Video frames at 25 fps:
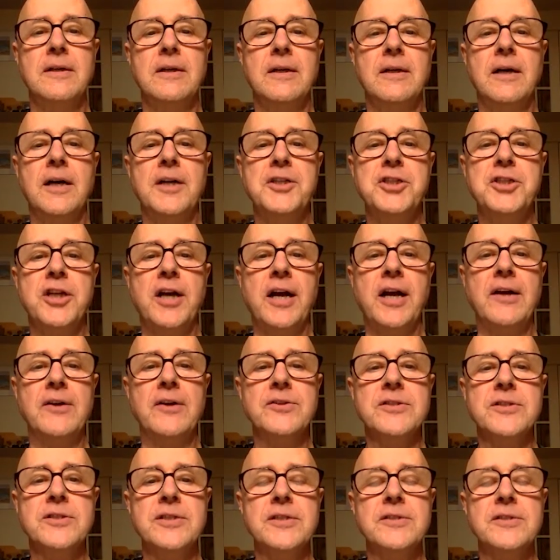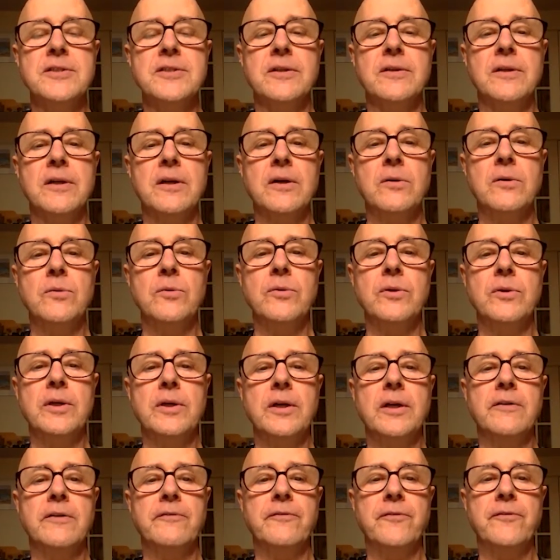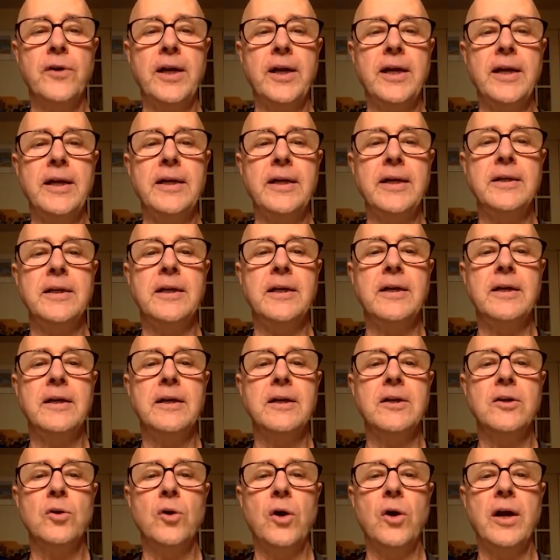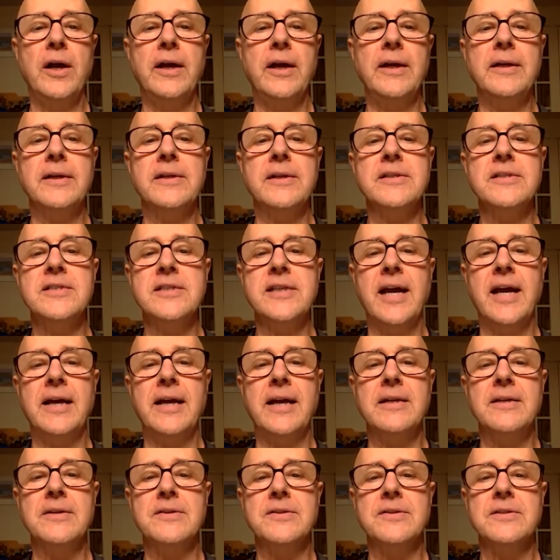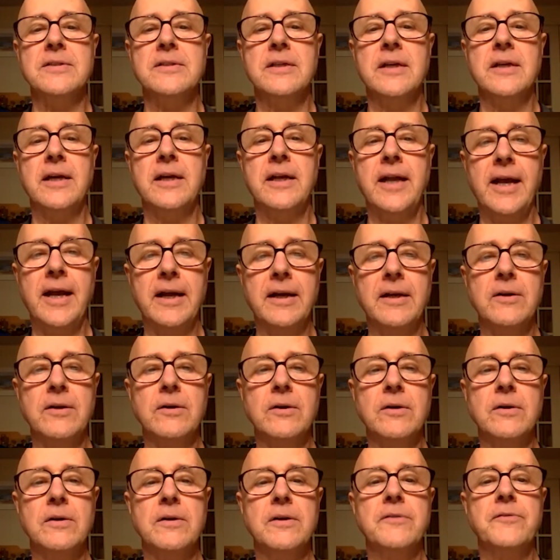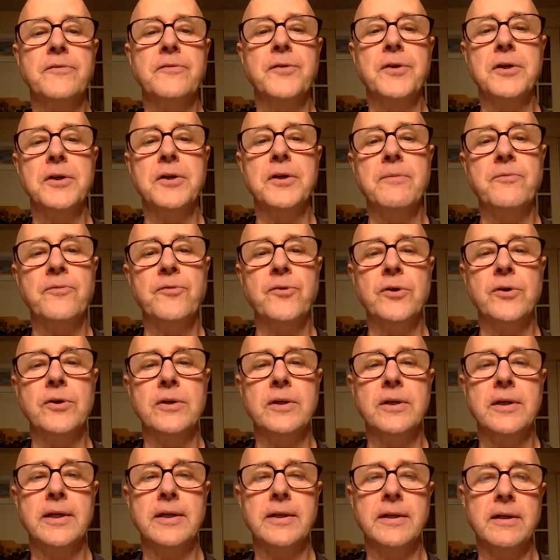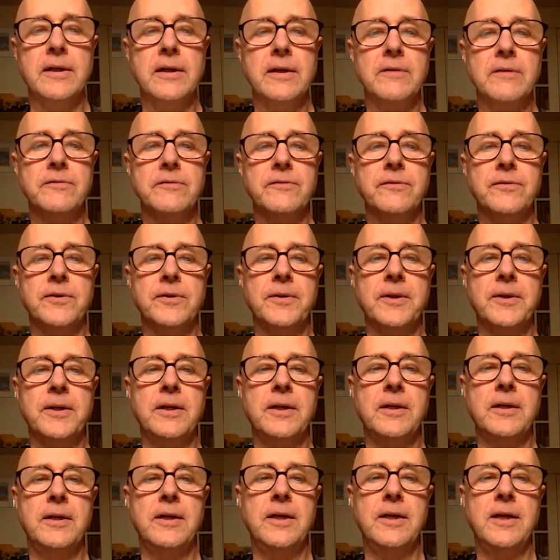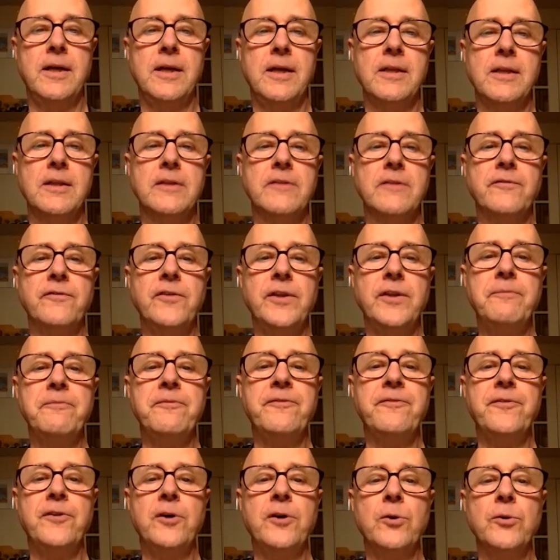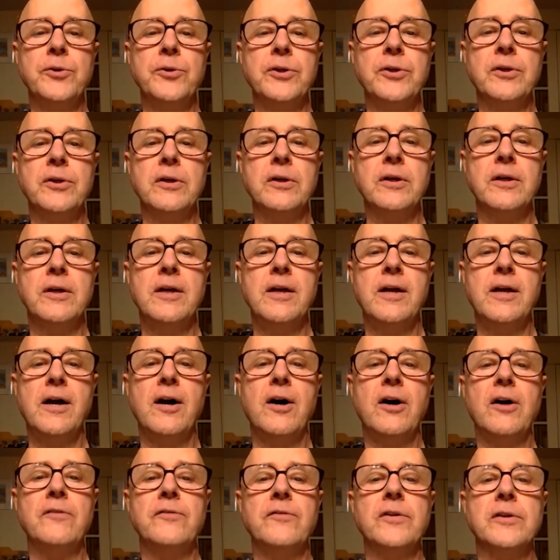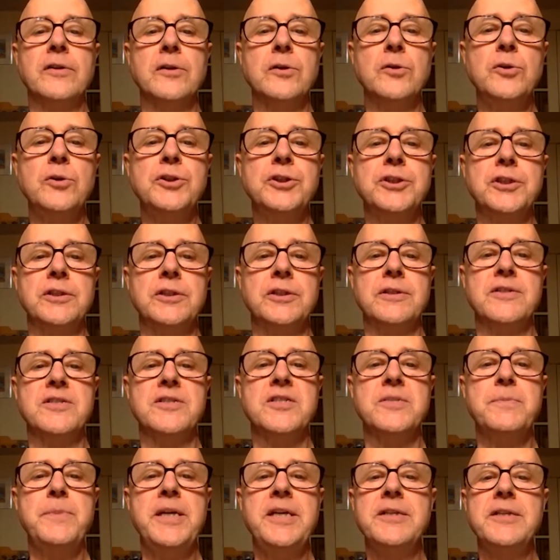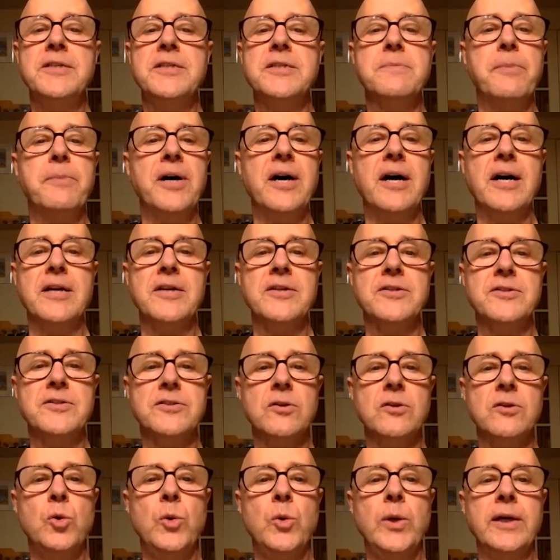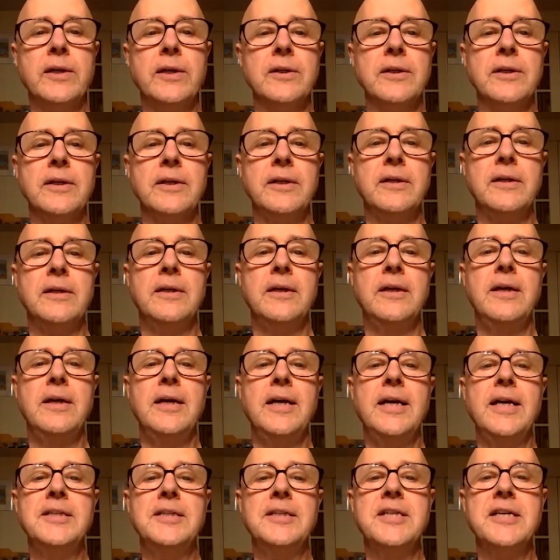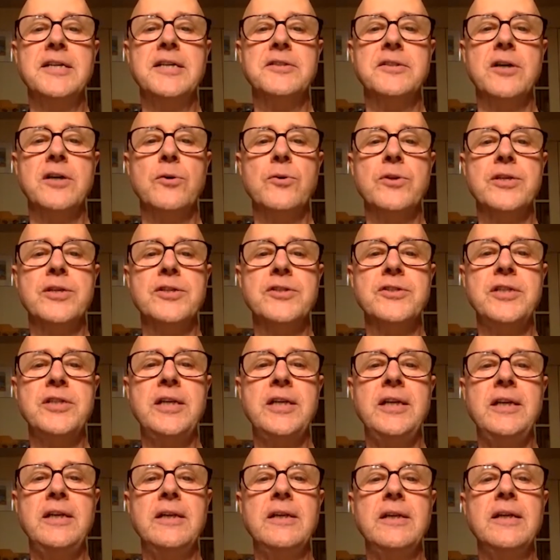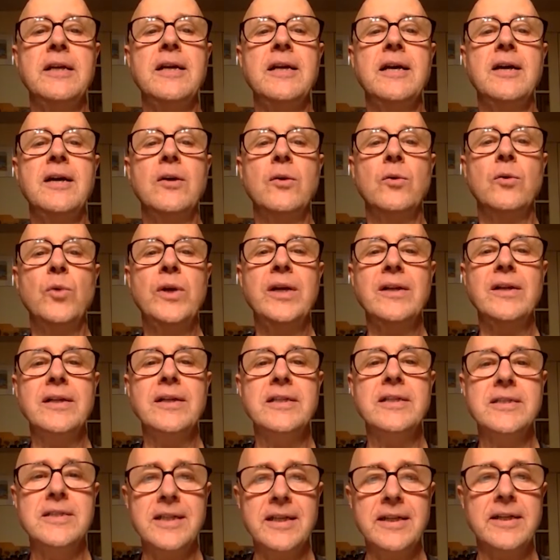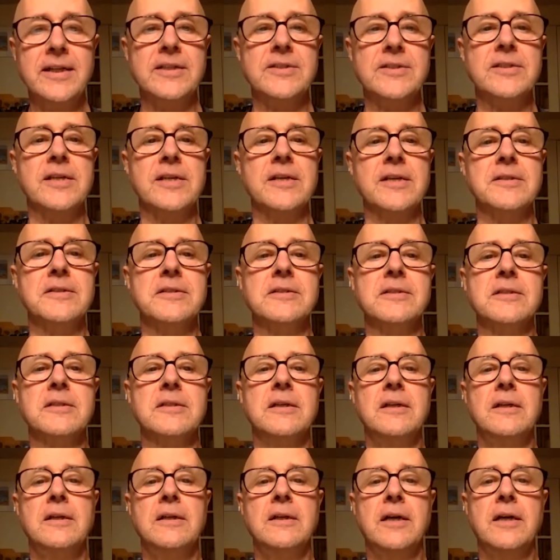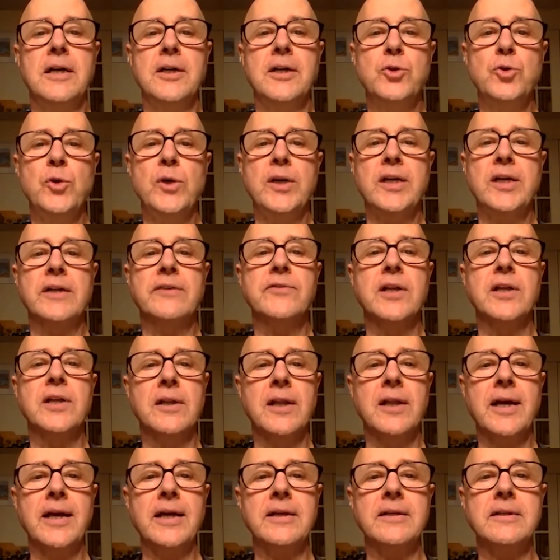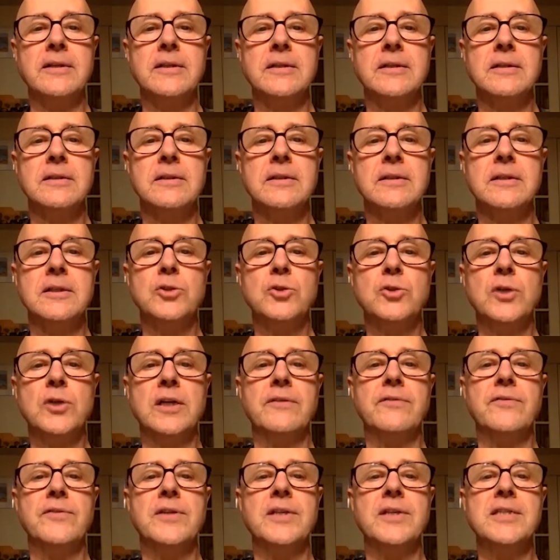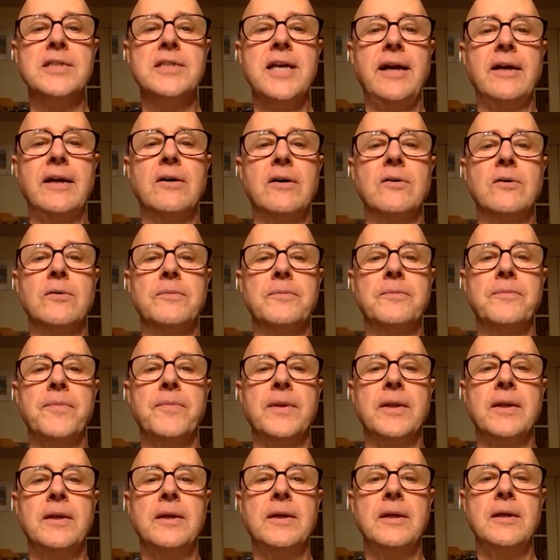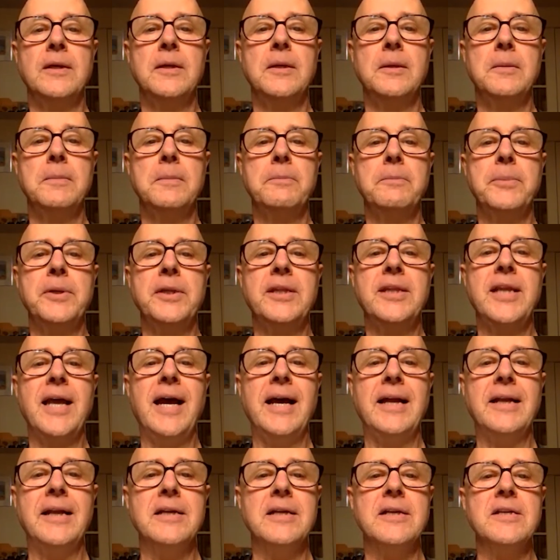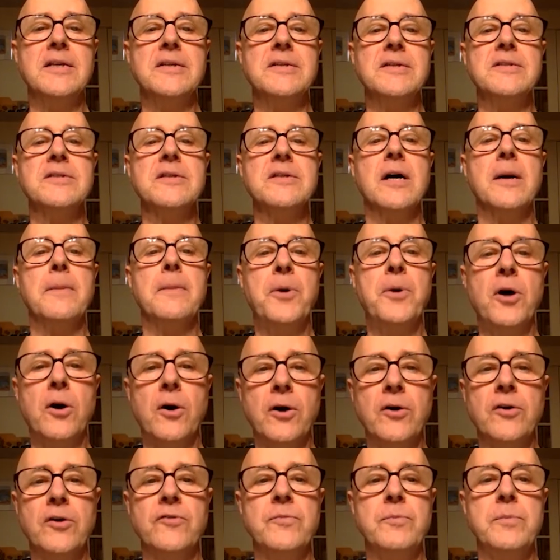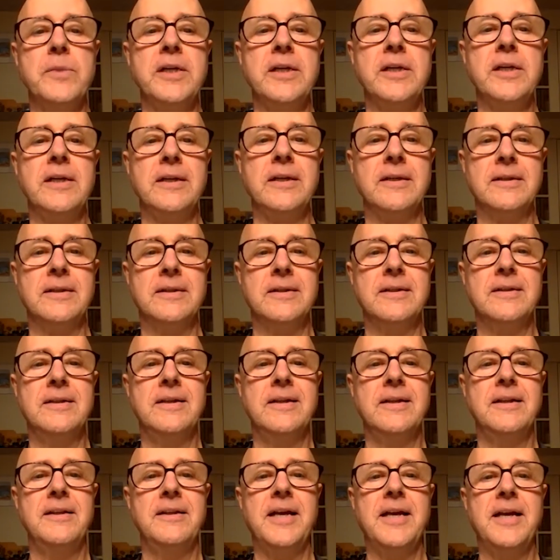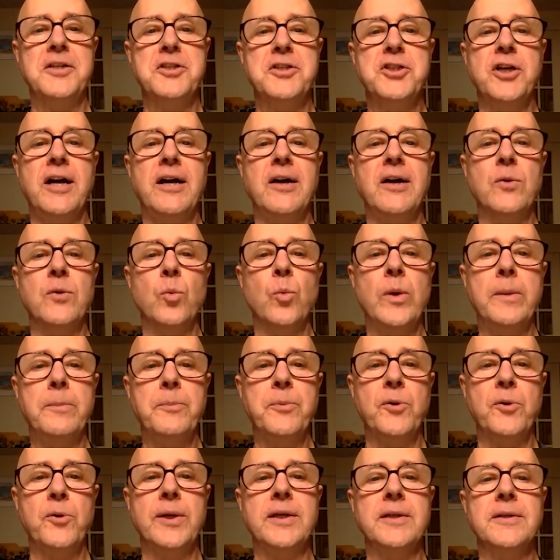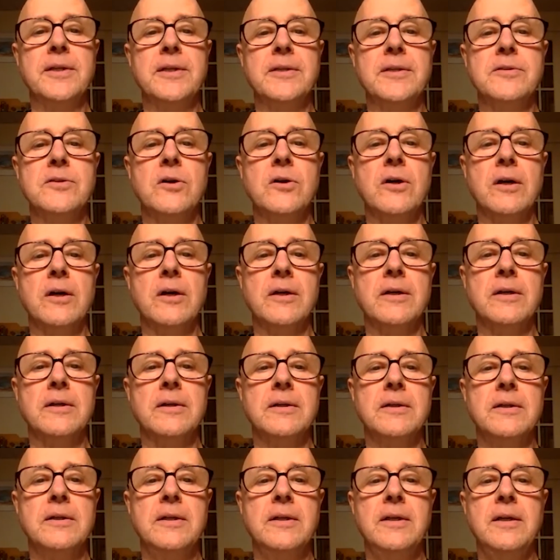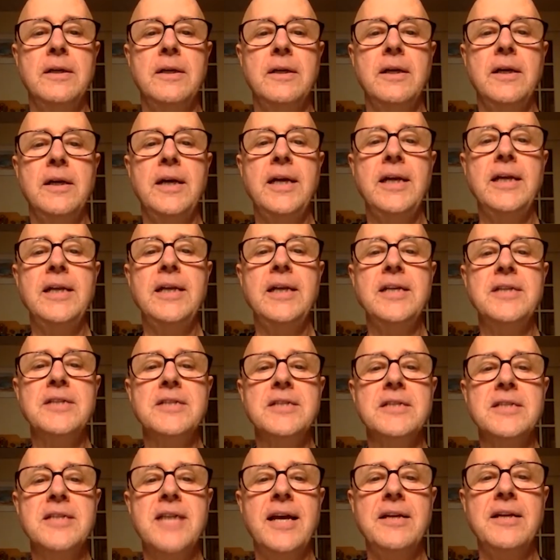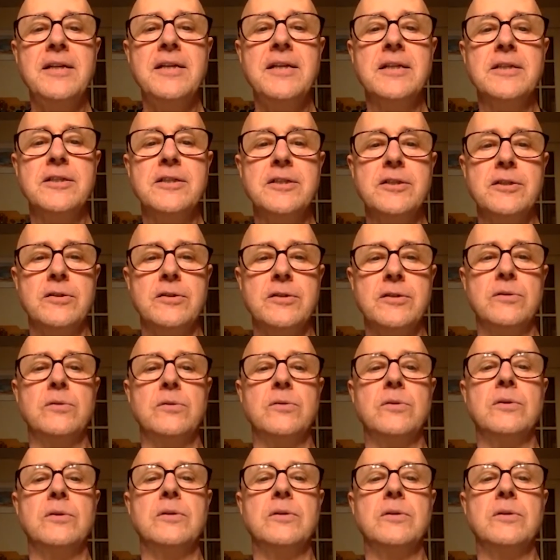A child sits alone and afraid, crying in sadness and anger for comfort and love. The flip folder of illusion speeds by so quickly, it's as though the scene really did exist, a trick of the light, a trick of the tail. But that is a part of me, that child whimpering in the dark. He needs attending to